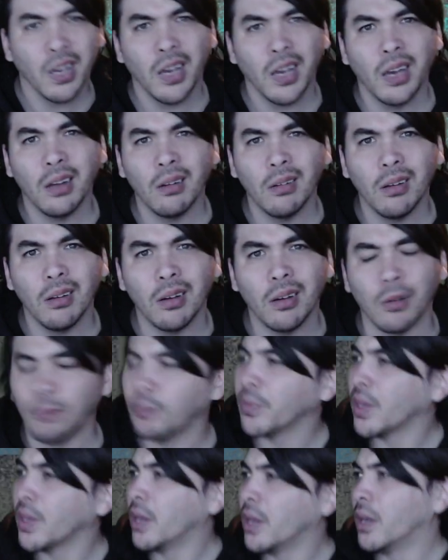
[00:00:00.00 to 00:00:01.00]
i don't know
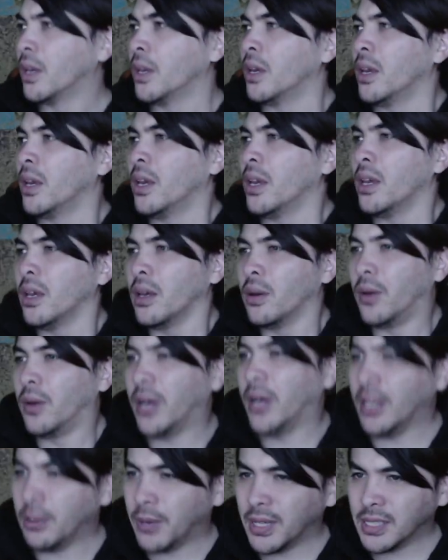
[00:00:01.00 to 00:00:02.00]

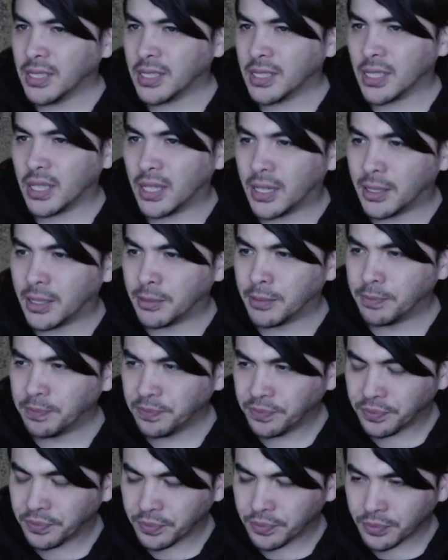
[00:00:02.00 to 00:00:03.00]
well anyways
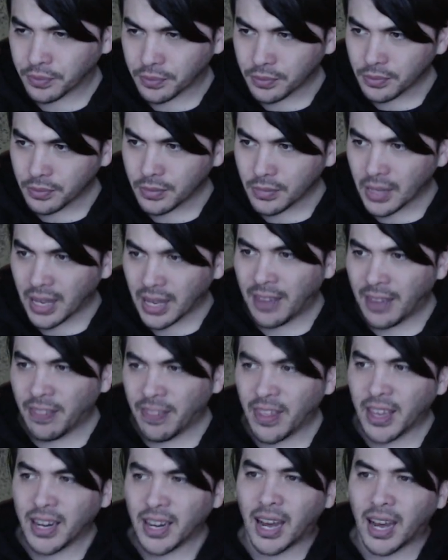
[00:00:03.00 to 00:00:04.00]
um and
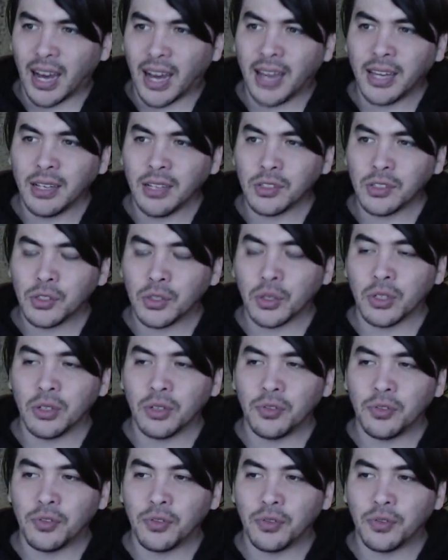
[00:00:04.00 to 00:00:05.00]
then i sort
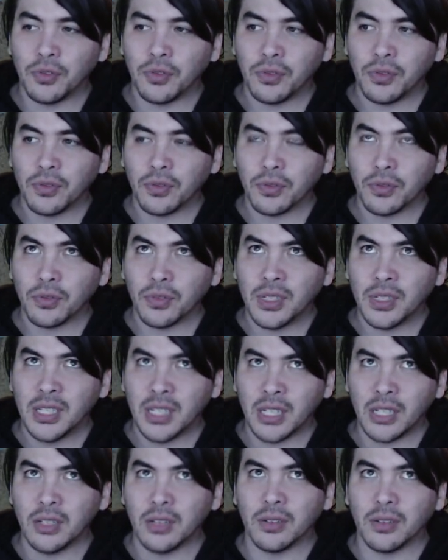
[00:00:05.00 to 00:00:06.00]
of
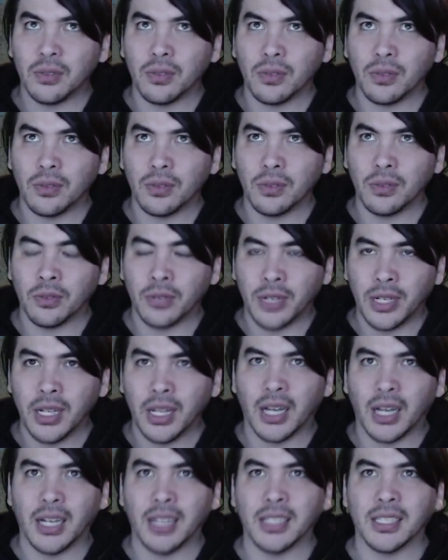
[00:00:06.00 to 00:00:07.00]
didn't
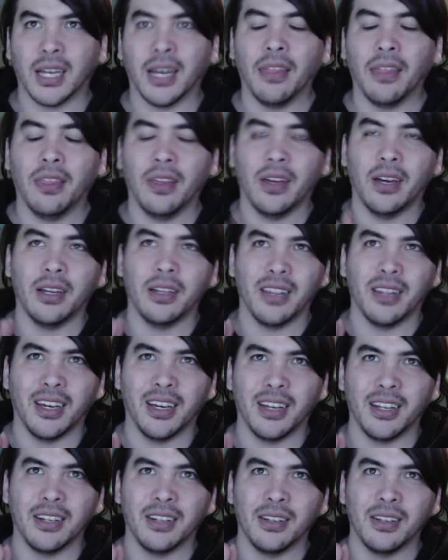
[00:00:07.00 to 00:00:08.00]
realize I thought
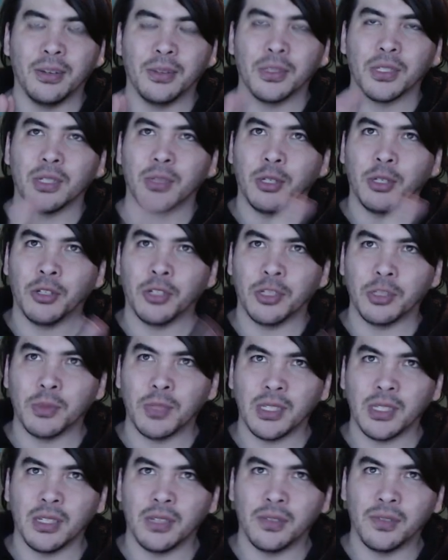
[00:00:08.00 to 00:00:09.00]
that it was going to be
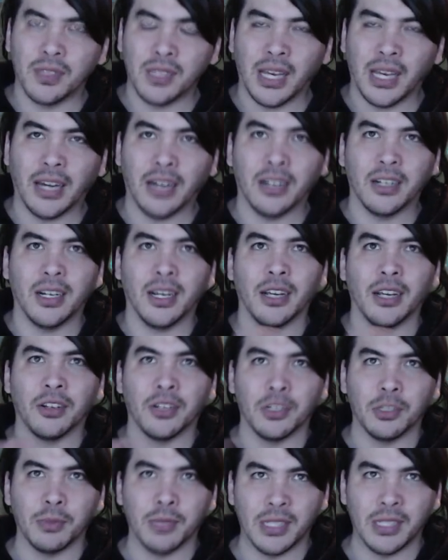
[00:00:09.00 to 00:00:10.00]
Christmas Eve, Saturday,
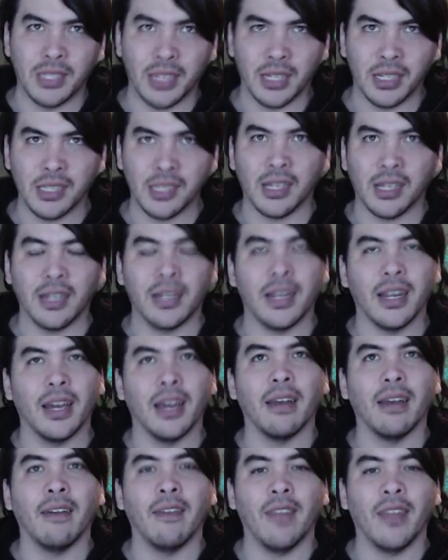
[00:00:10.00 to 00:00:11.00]
Christmas Day,
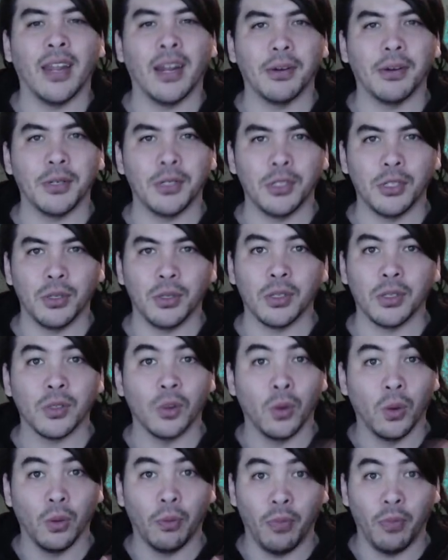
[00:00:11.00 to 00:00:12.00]
Sunday, and then I would do this
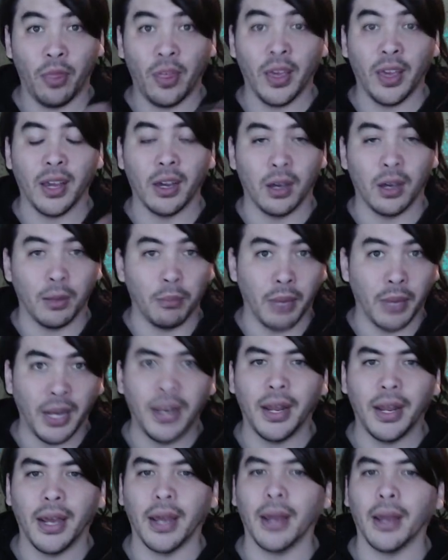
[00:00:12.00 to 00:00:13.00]
whole thing on
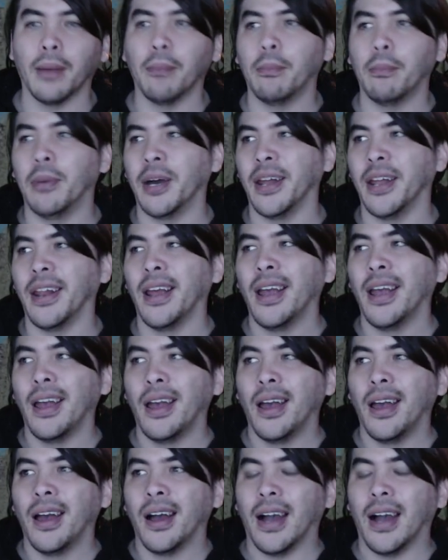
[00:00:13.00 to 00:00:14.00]
Monday. But
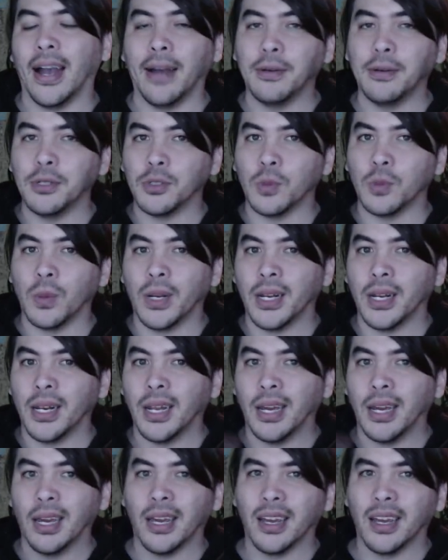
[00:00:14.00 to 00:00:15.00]
I was one
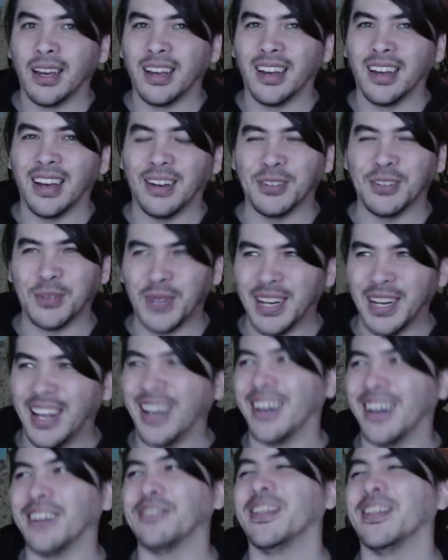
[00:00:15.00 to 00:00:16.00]
day, I was one day
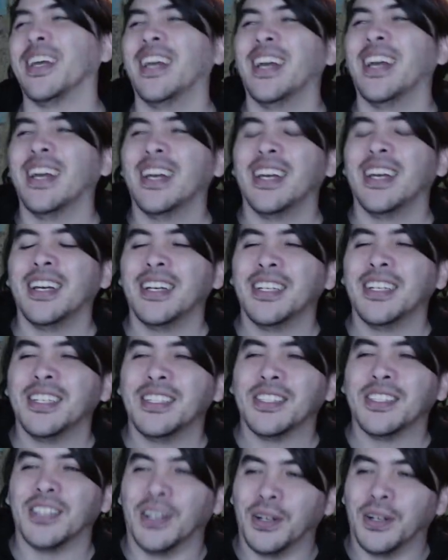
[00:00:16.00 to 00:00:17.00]
off.
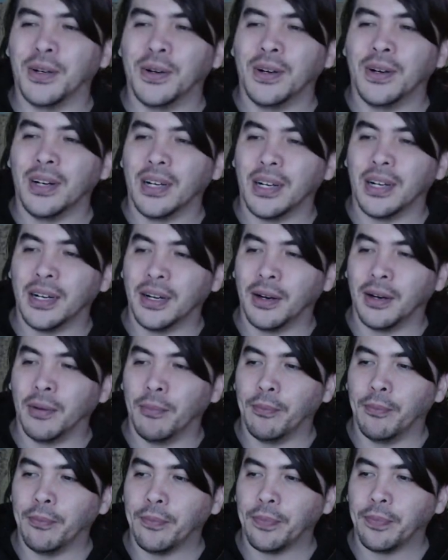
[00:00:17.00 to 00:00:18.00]
So,
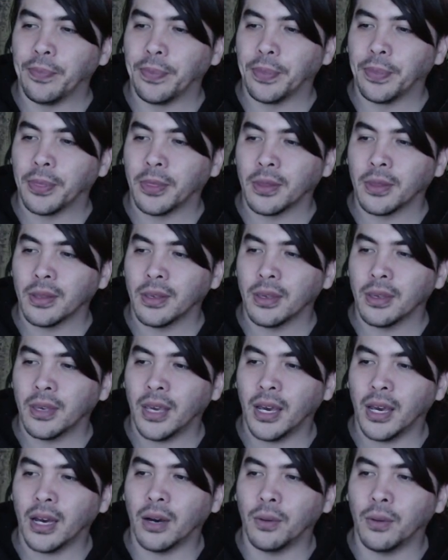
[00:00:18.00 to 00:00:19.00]
um,
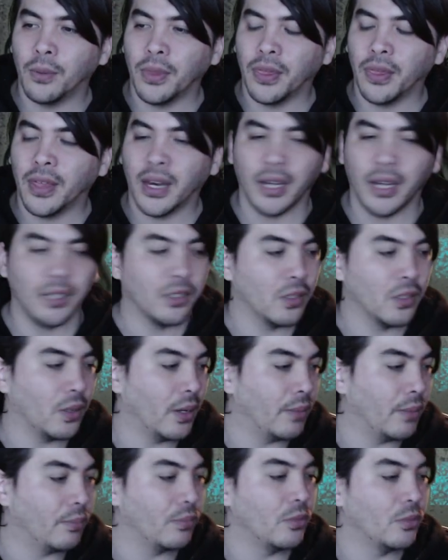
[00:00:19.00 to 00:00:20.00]
yeah, with that, so
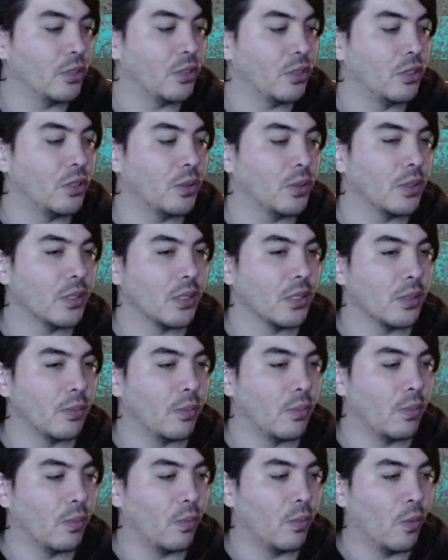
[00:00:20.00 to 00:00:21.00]
I'm just doing
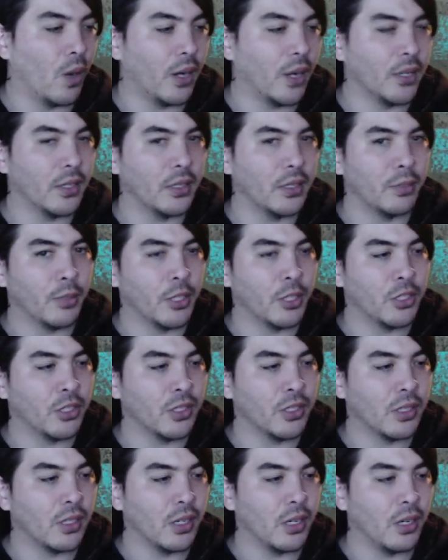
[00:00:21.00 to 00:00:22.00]
some water in
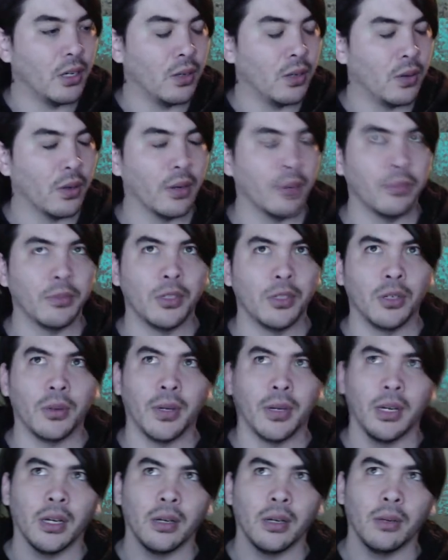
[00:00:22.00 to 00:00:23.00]
Emergen-C, or I'm
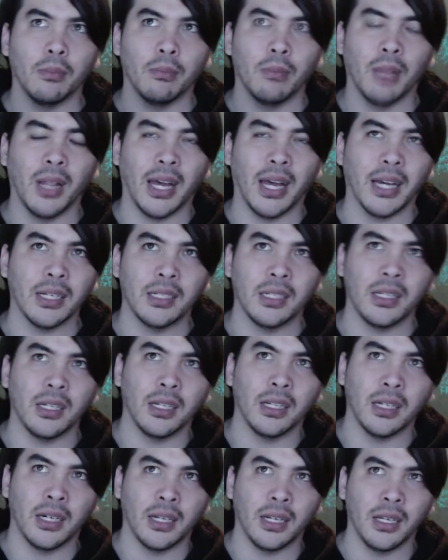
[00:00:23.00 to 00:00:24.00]
doing black tea
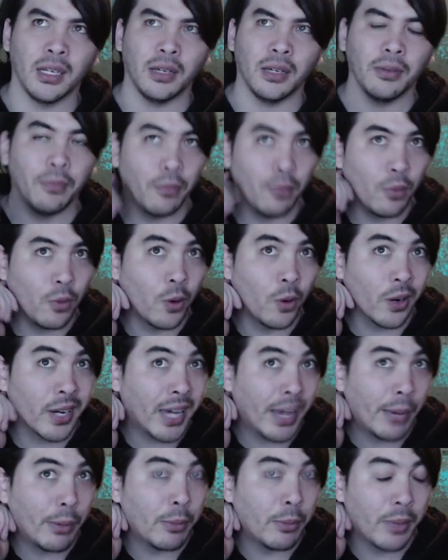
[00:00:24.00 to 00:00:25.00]
and honey, or
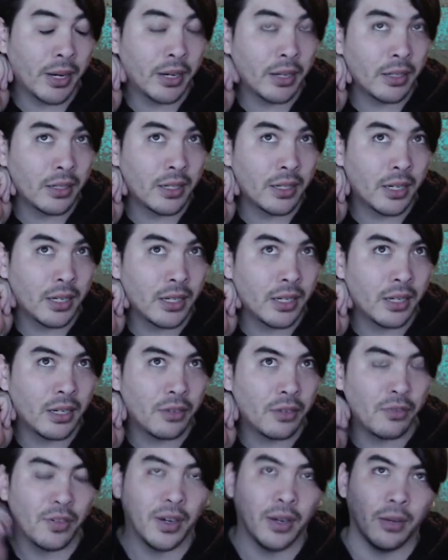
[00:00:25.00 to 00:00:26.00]
chamomile and honey
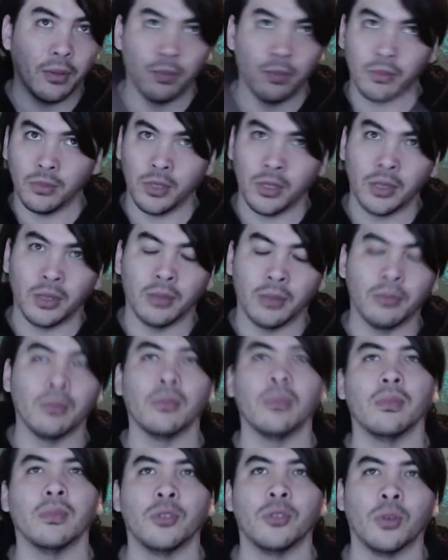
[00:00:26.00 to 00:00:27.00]
if I, you know,
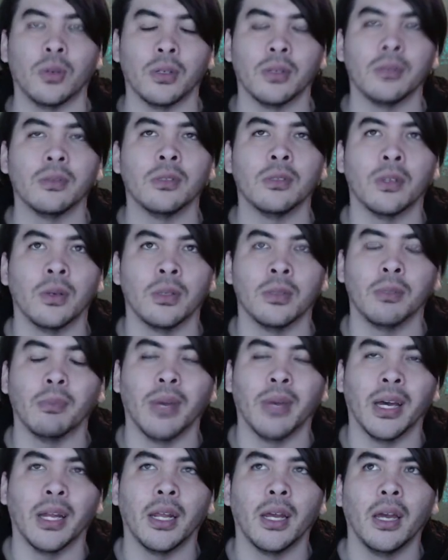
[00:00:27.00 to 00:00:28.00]
I'm toward going to
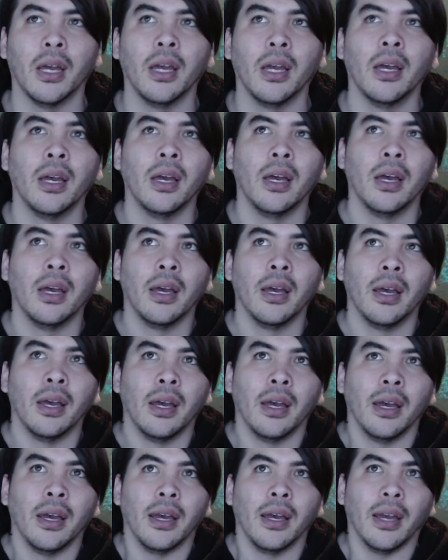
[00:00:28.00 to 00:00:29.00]
bed.
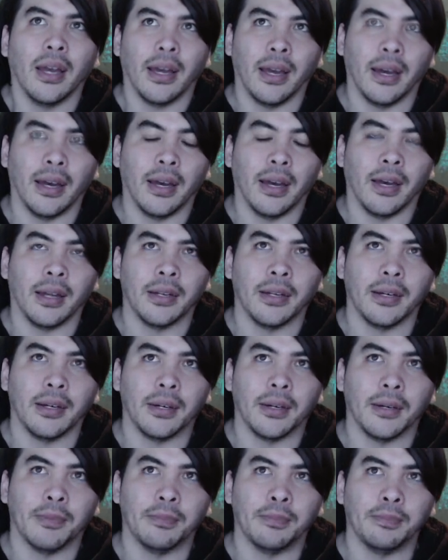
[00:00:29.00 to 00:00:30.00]
And
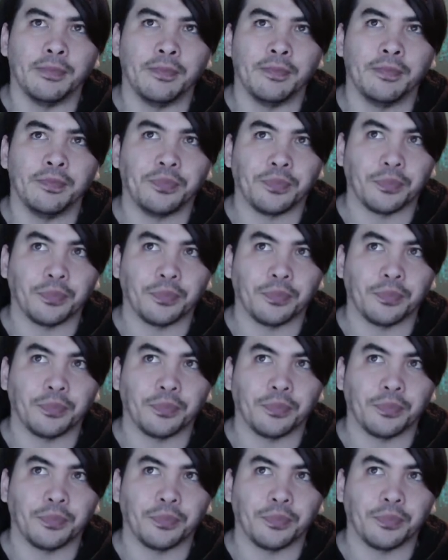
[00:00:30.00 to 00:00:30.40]
um,